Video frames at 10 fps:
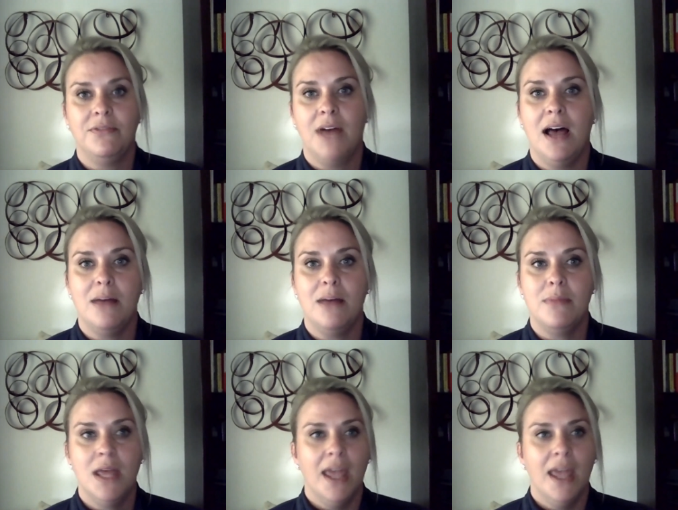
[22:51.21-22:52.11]
And
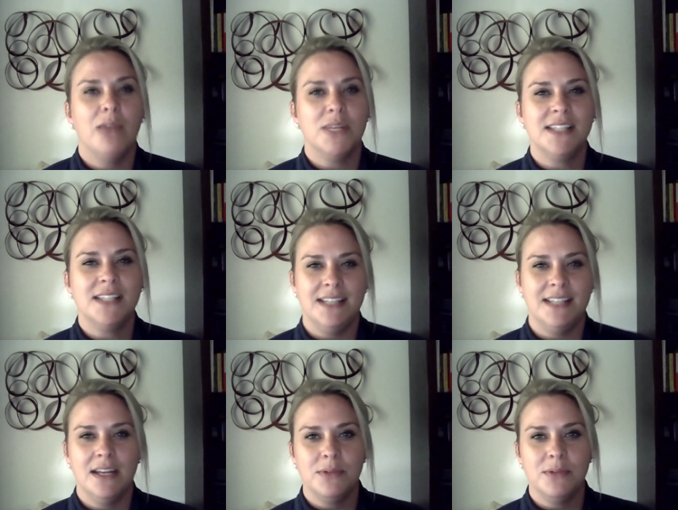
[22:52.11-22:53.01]
once I
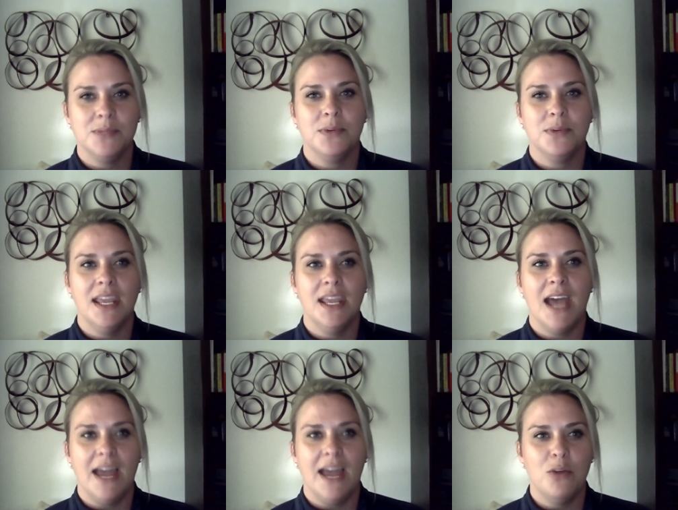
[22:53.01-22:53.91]
did, it was really
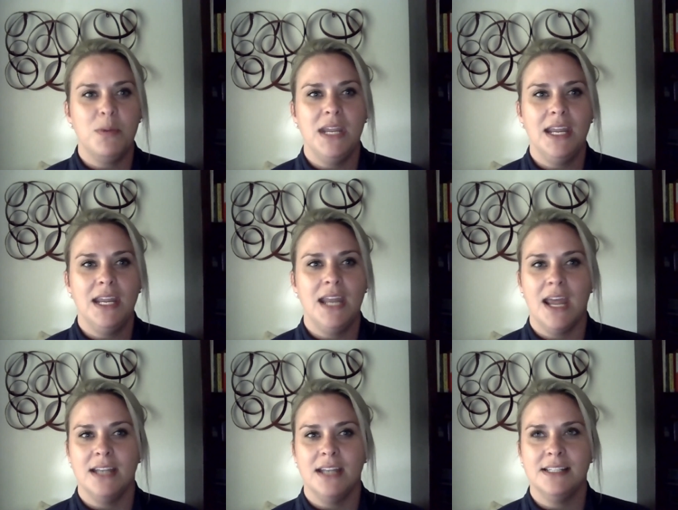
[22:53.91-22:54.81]
eye-opening
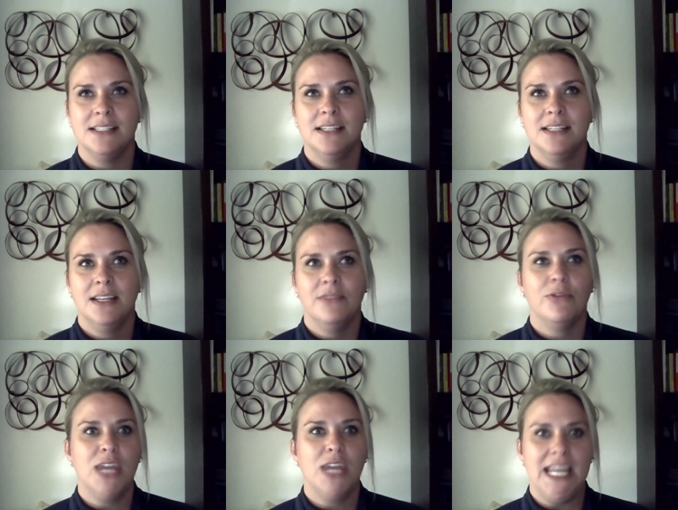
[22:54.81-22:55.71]
and
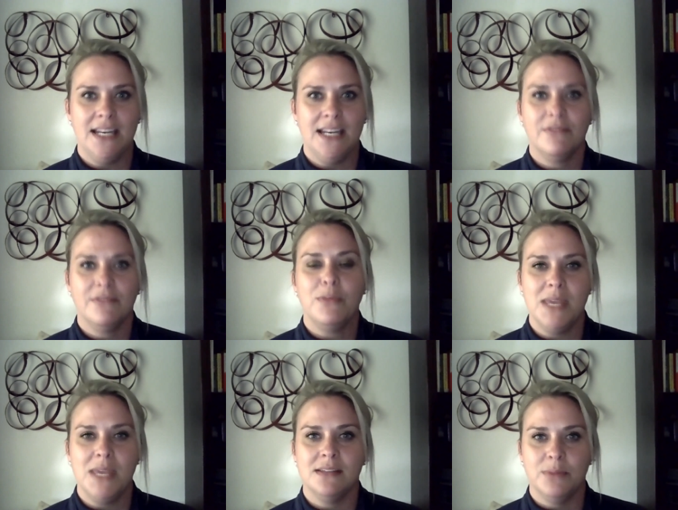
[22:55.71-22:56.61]
freeing for
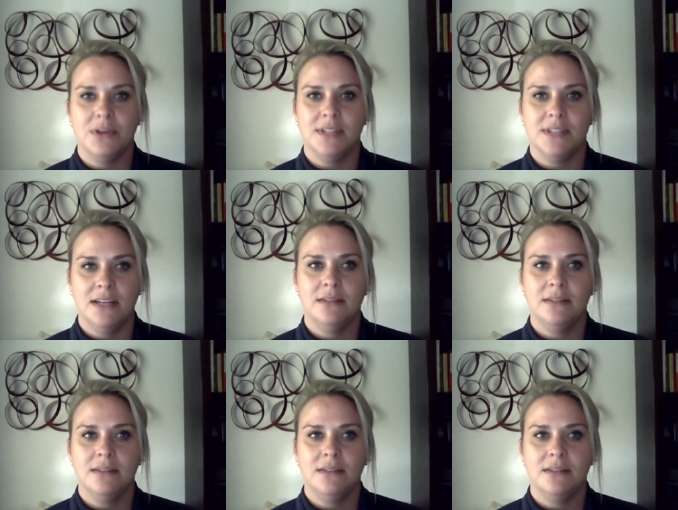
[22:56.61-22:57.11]
me as a person.